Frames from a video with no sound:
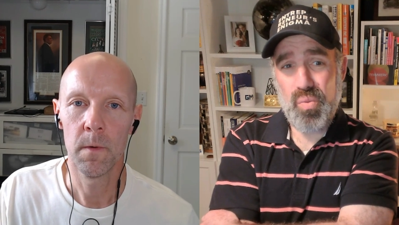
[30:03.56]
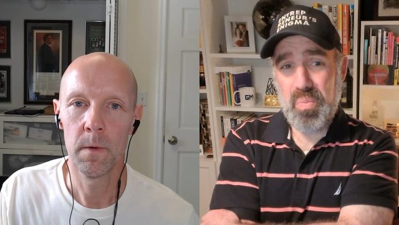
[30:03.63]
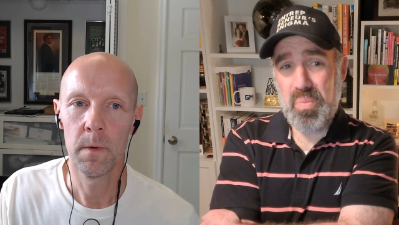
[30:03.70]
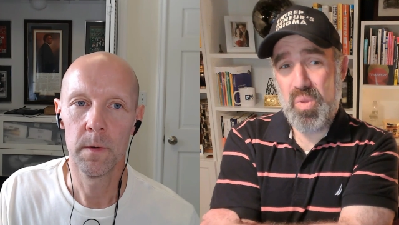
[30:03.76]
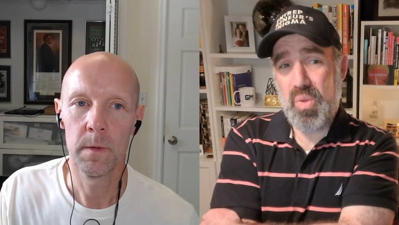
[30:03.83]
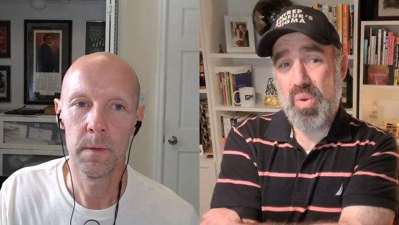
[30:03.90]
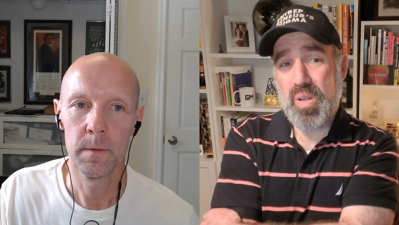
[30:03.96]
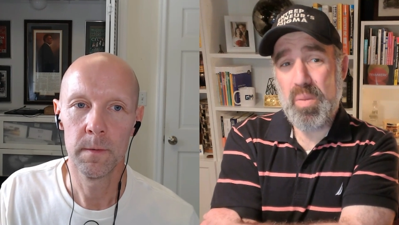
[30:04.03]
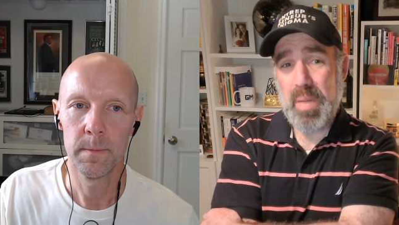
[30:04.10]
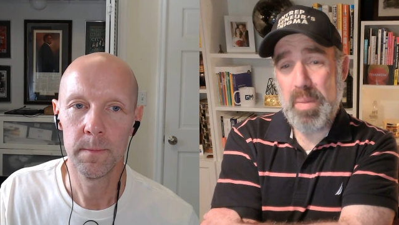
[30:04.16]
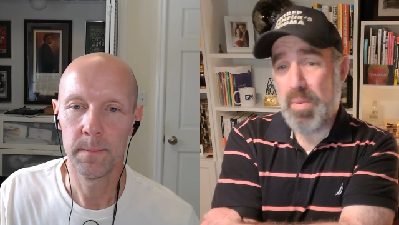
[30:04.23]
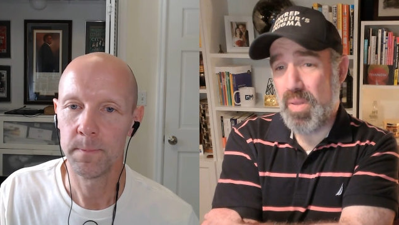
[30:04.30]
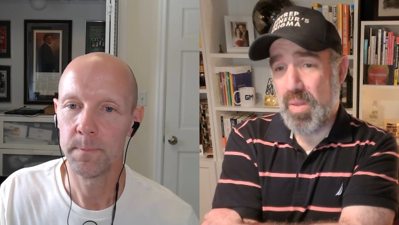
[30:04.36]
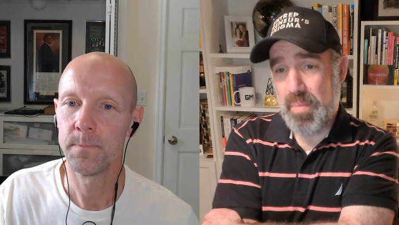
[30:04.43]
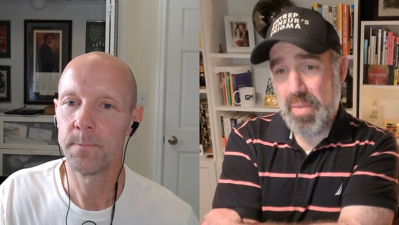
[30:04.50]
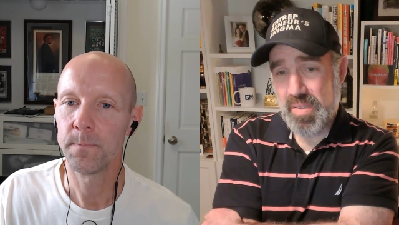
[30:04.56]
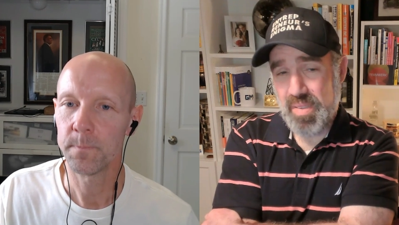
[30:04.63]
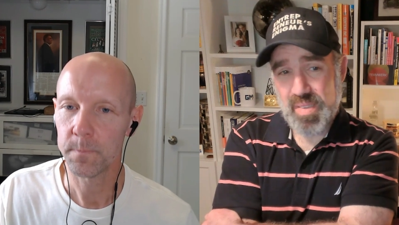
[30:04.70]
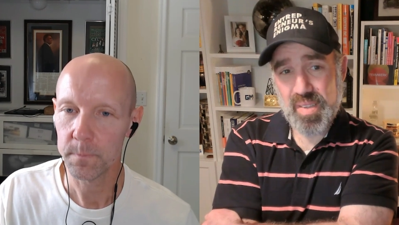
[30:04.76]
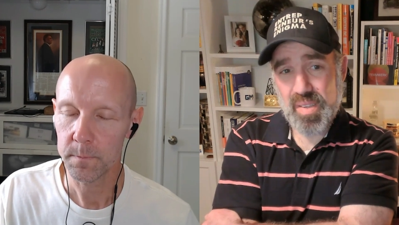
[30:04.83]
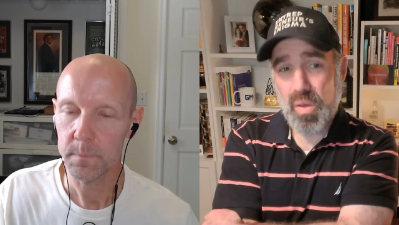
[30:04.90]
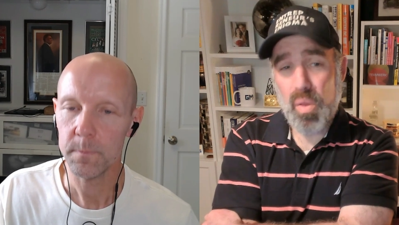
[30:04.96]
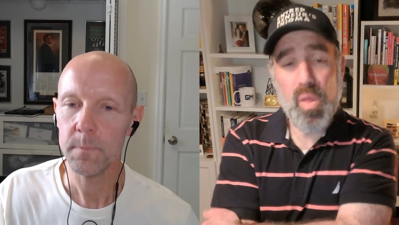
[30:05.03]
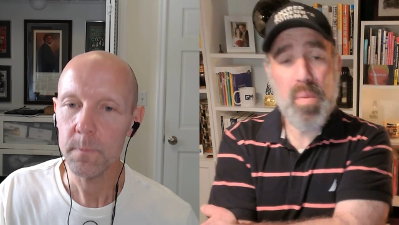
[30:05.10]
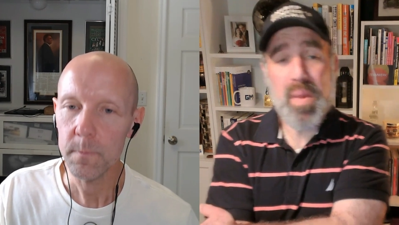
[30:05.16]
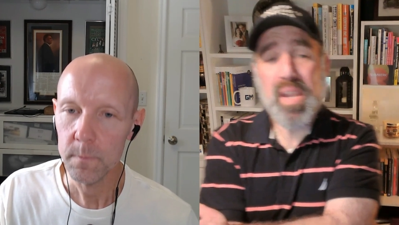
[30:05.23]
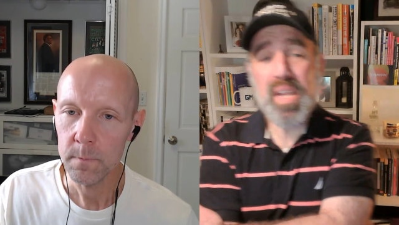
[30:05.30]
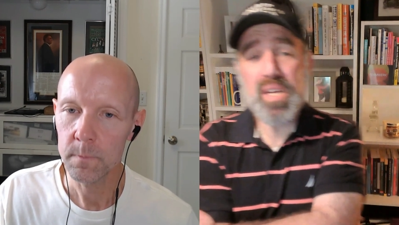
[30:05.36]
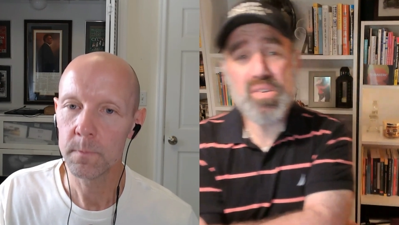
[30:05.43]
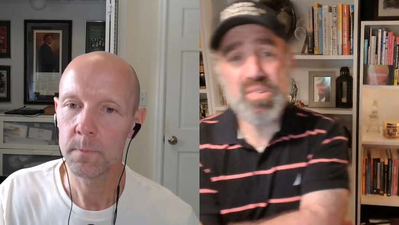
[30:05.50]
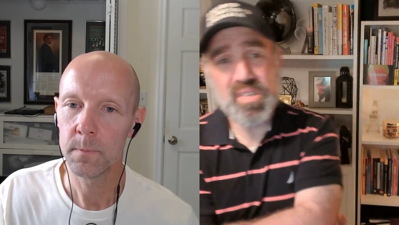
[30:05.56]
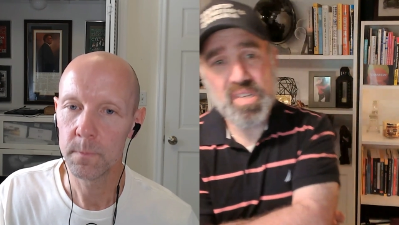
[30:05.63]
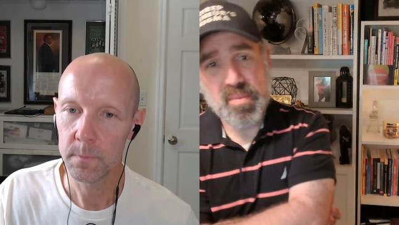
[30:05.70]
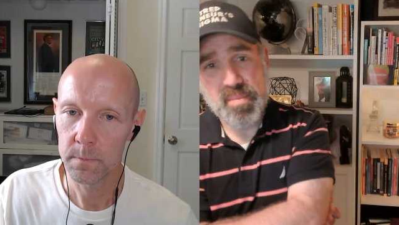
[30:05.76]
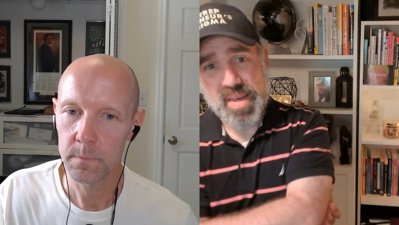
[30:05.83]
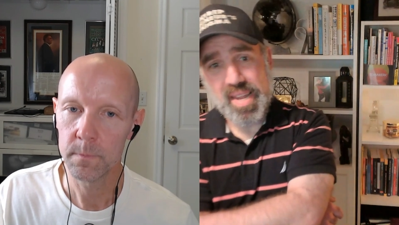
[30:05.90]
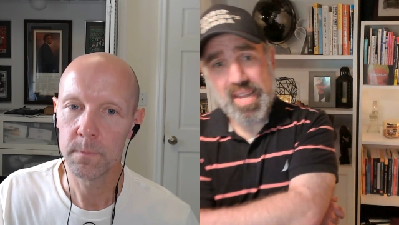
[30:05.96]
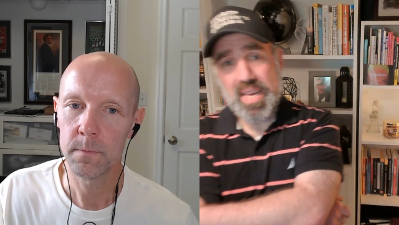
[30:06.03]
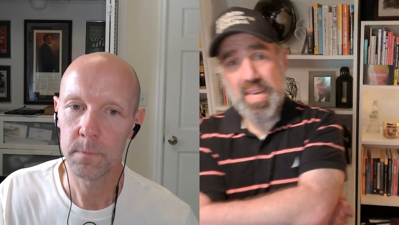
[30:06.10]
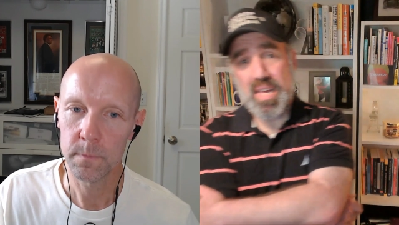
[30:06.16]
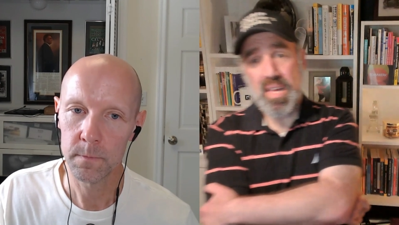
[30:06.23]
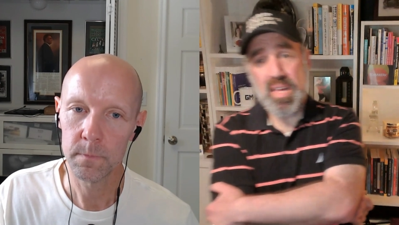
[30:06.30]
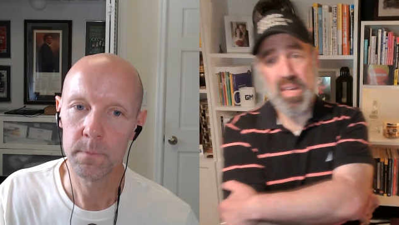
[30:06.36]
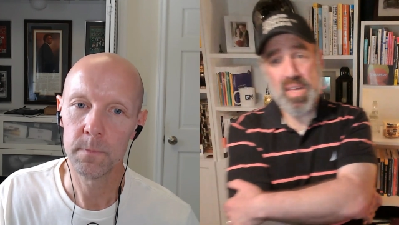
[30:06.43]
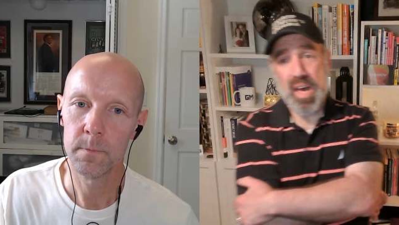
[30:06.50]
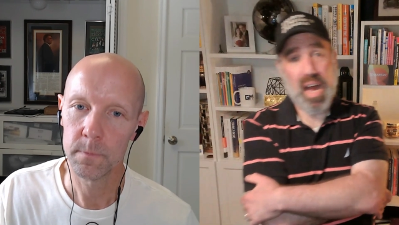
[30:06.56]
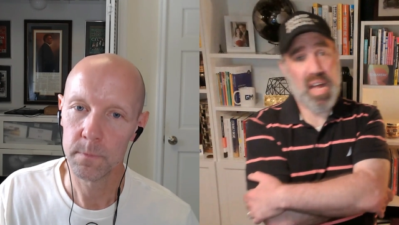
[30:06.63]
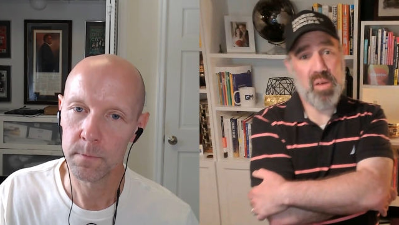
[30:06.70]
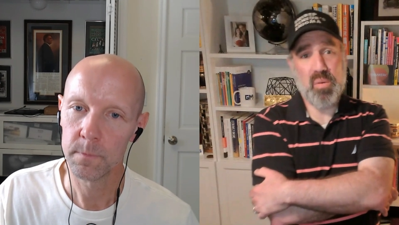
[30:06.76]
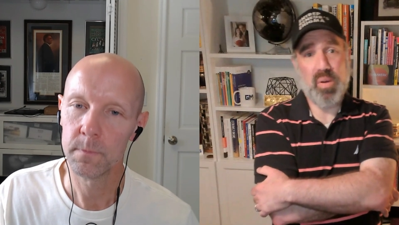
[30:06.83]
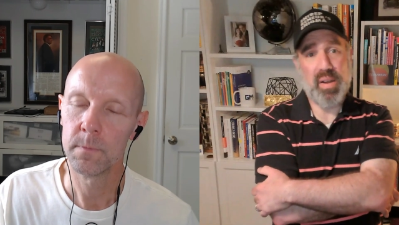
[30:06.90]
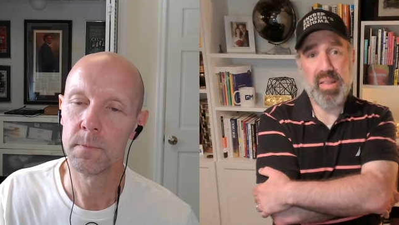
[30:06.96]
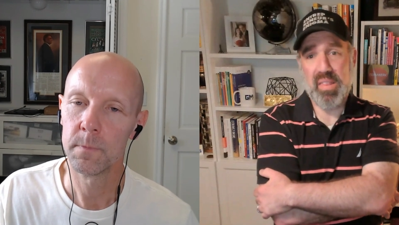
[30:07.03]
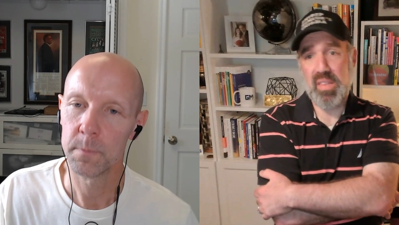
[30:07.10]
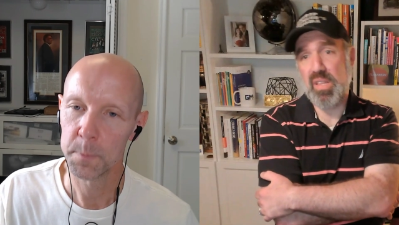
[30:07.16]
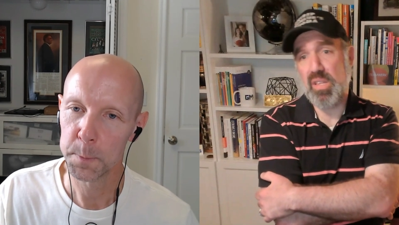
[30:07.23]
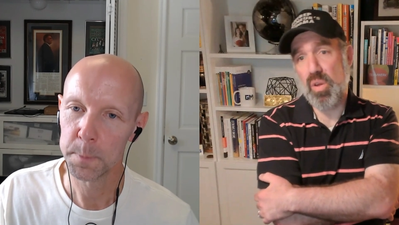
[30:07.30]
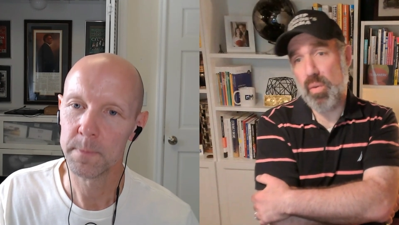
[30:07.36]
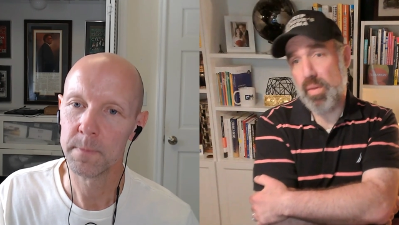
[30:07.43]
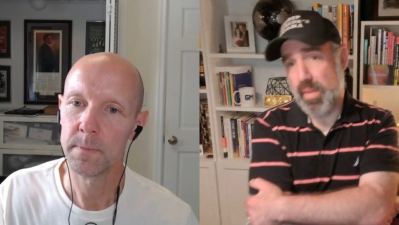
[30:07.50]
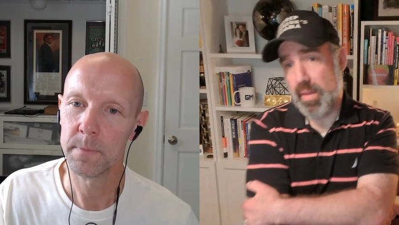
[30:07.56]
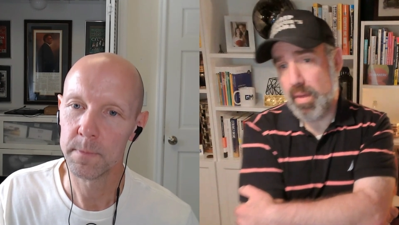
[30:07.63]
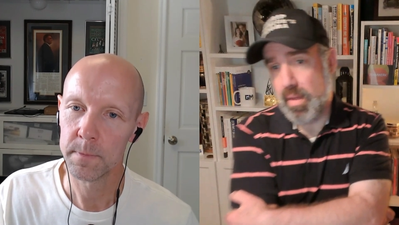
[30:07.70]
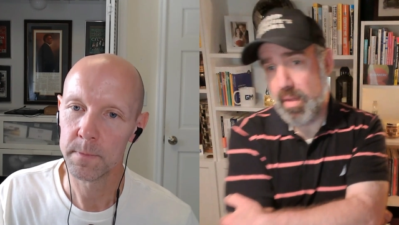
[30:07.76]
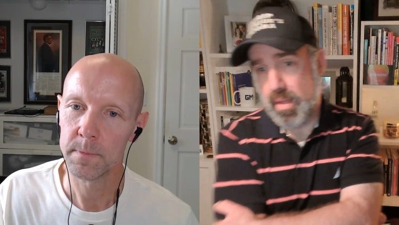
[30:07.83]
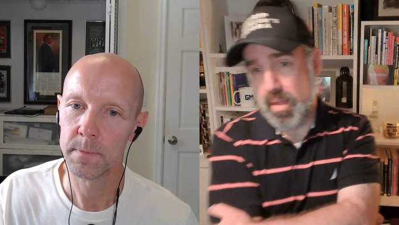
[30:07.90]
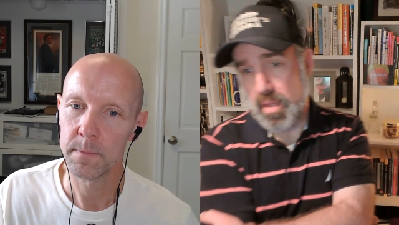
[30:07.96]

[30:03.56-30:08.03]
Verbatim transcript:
Speaker 1: 200 people in the business. Uh, the minute it goes to committee, I don't want anything to do with it.